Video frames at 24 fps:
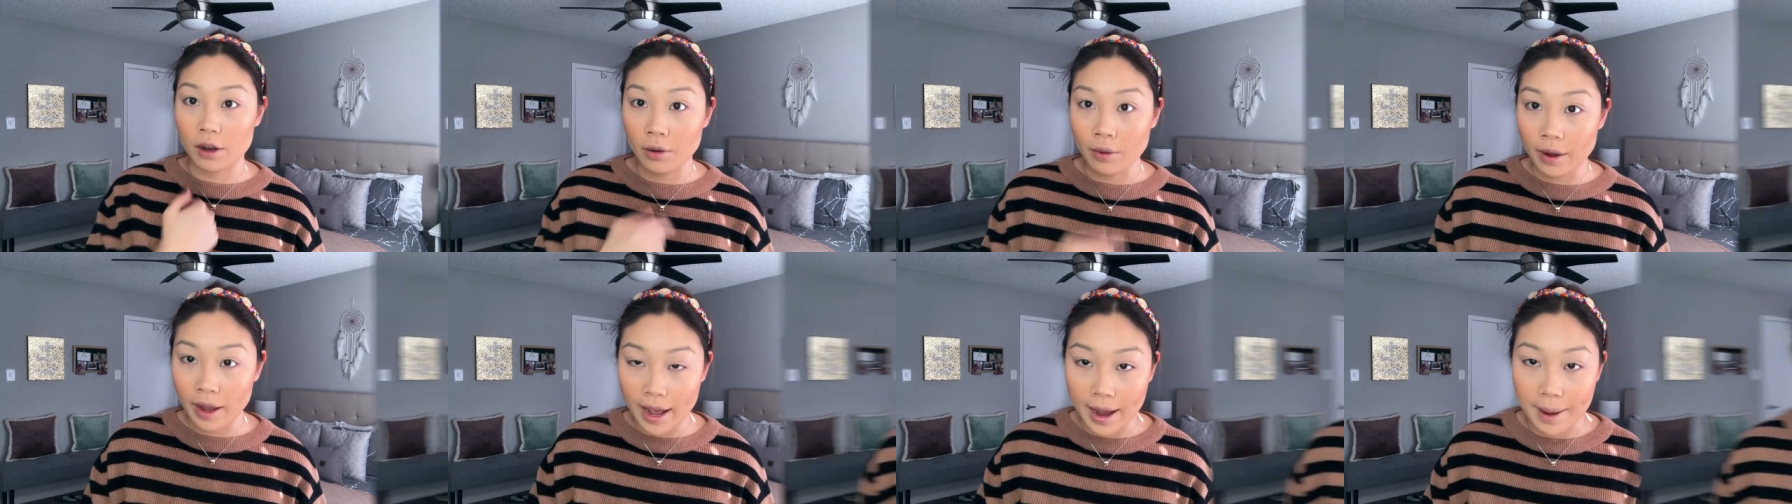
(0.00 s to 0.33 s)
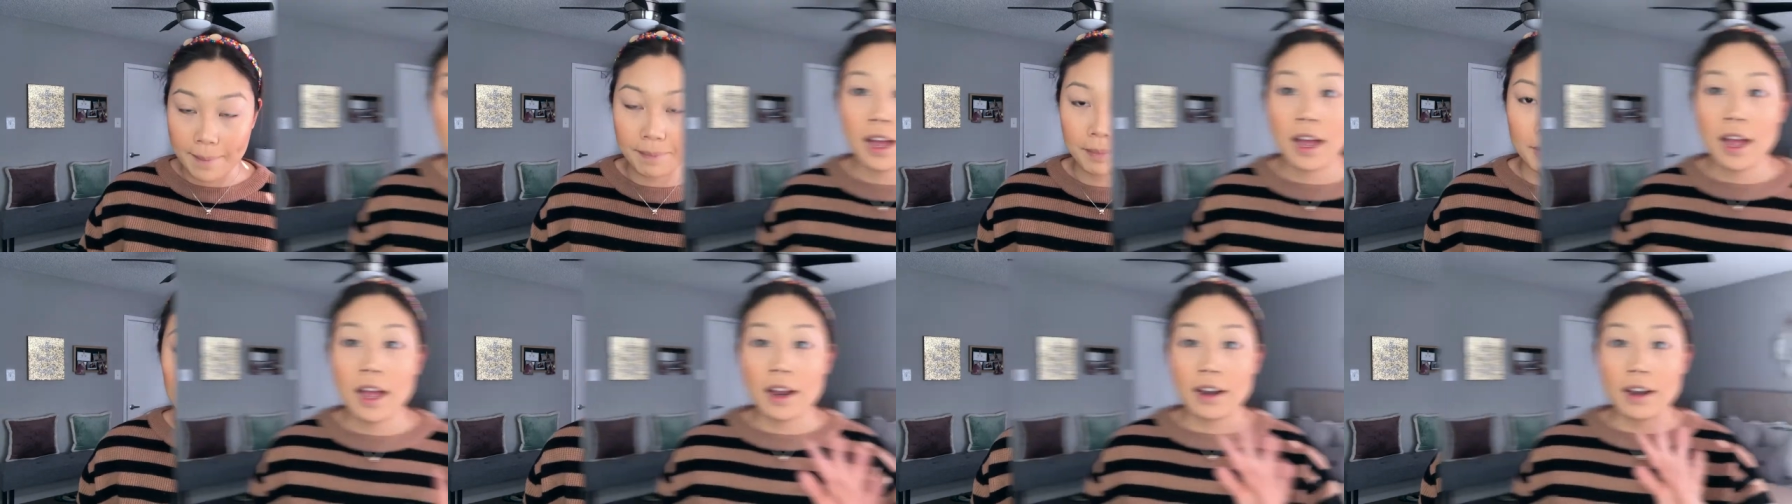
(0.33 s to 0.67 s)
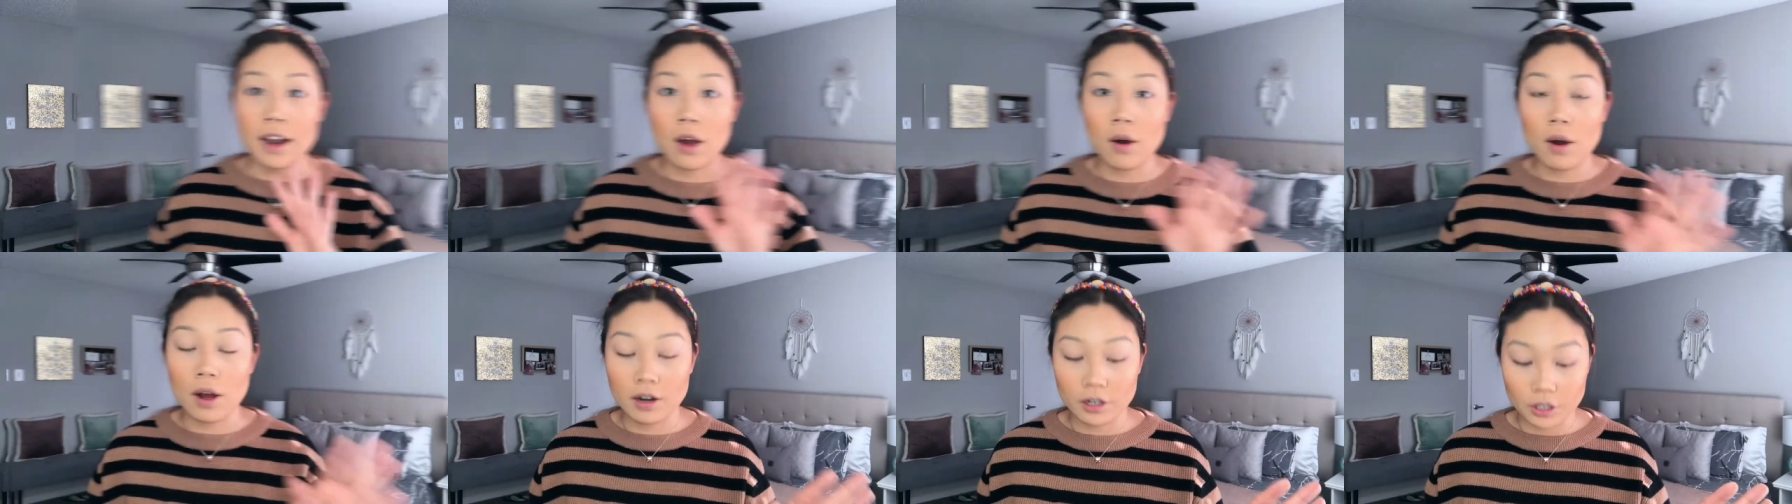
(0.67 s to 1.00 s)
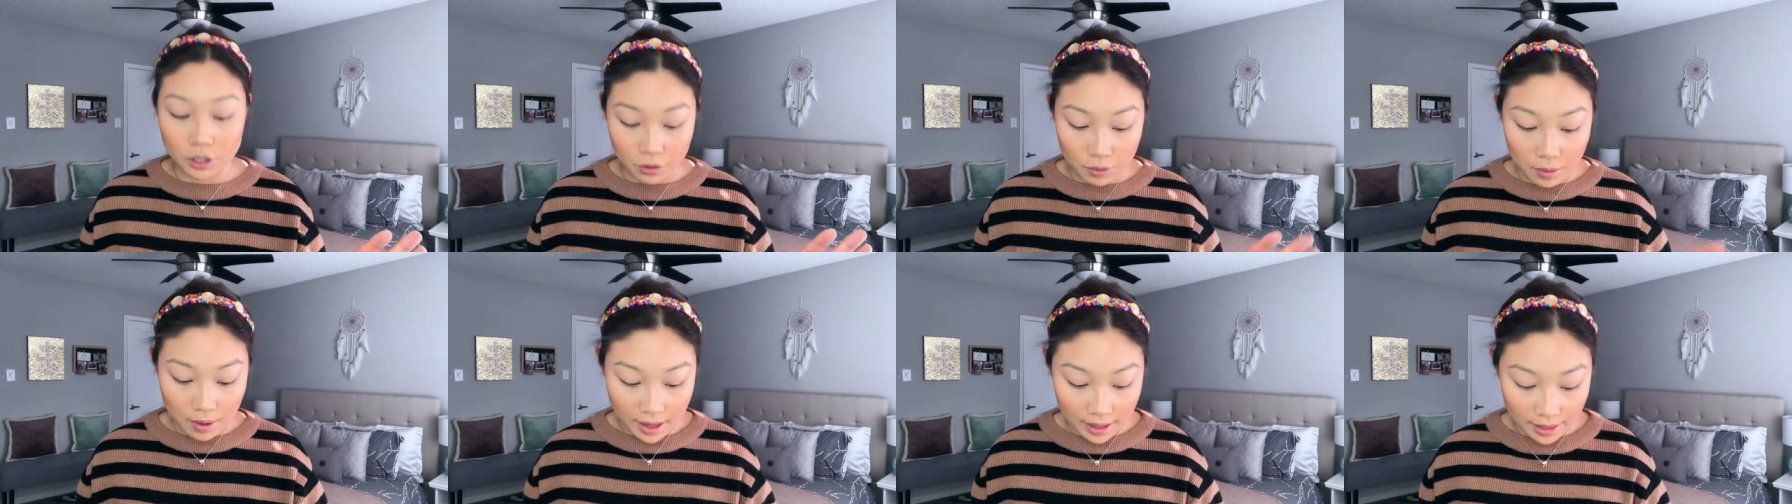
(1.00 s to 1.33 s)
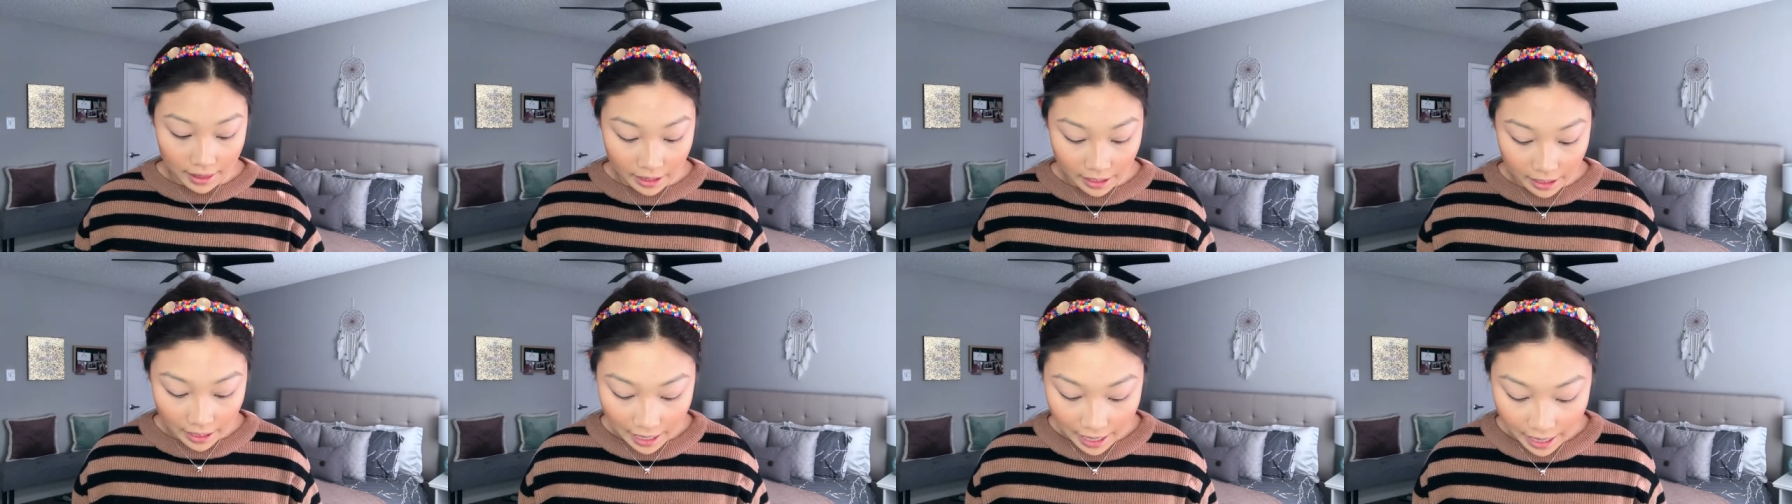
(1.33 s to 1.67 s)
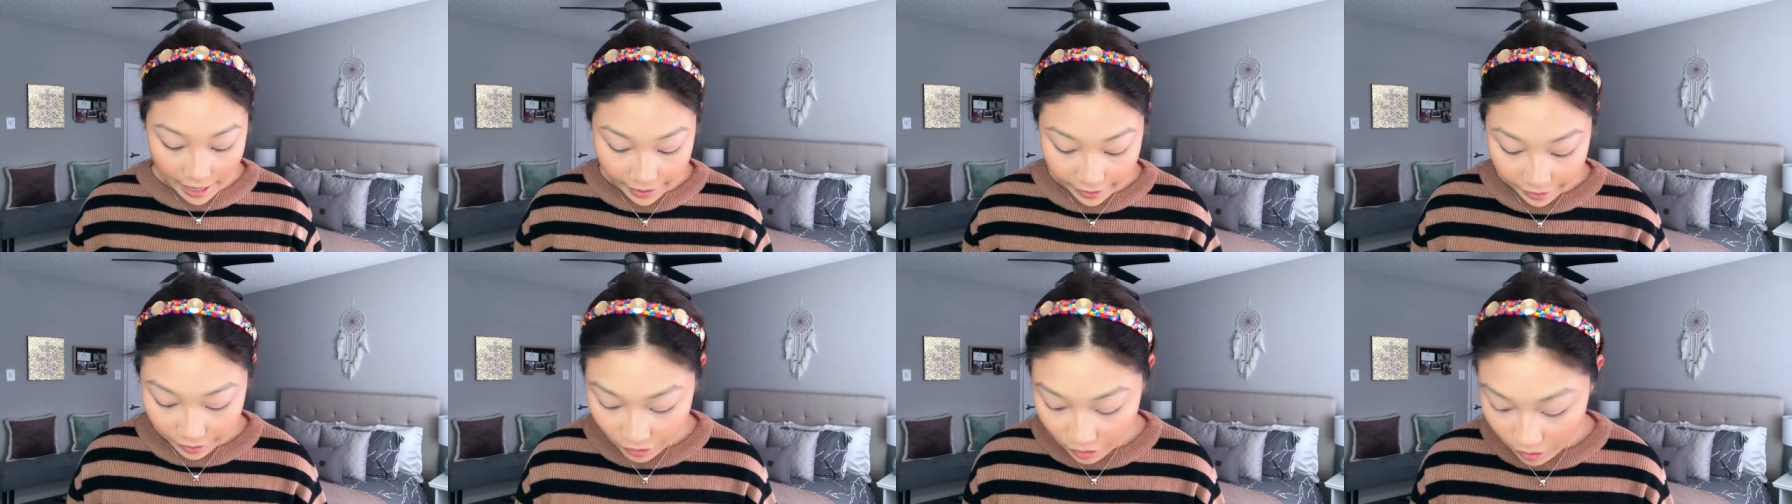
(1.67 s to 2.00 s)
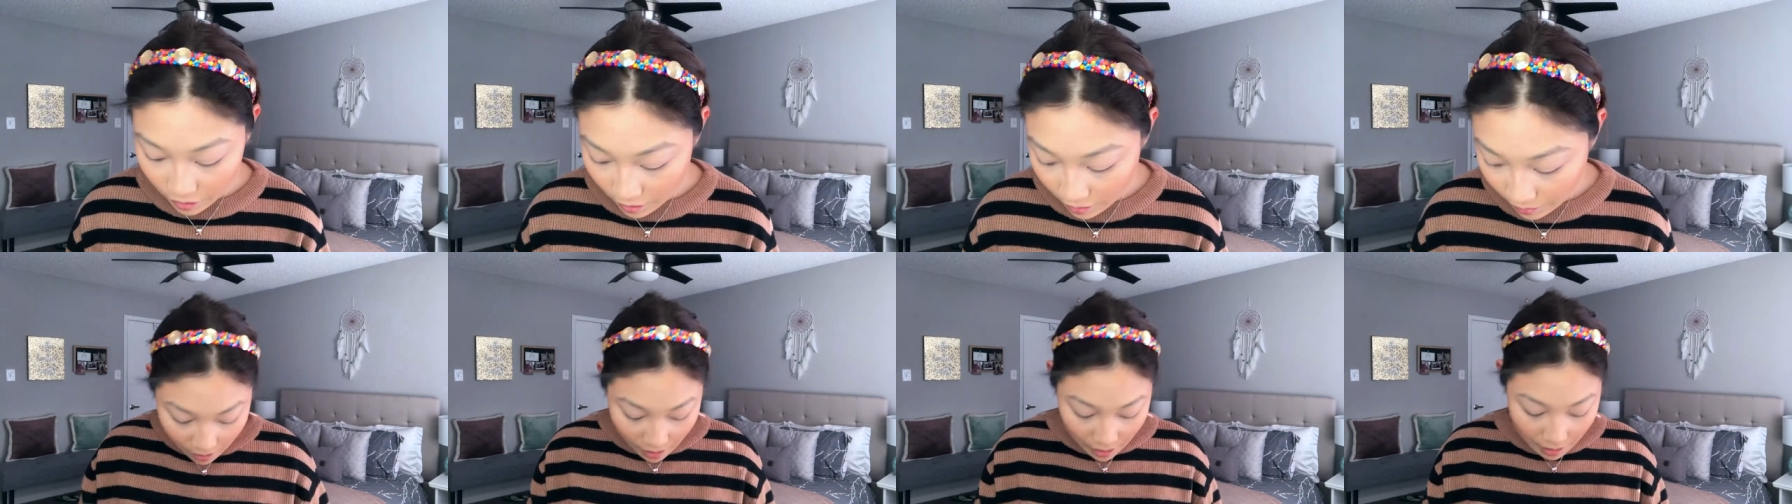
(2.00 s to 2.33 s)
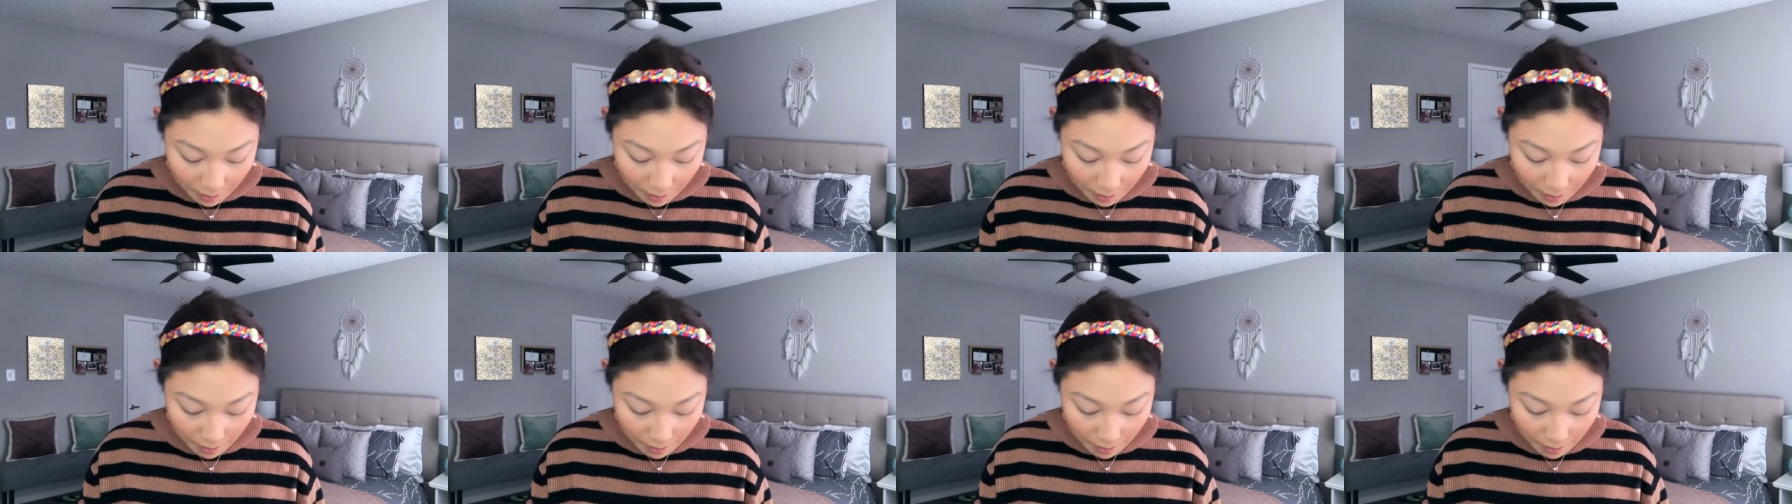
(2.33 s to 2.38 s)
Okay, now onto the eyes.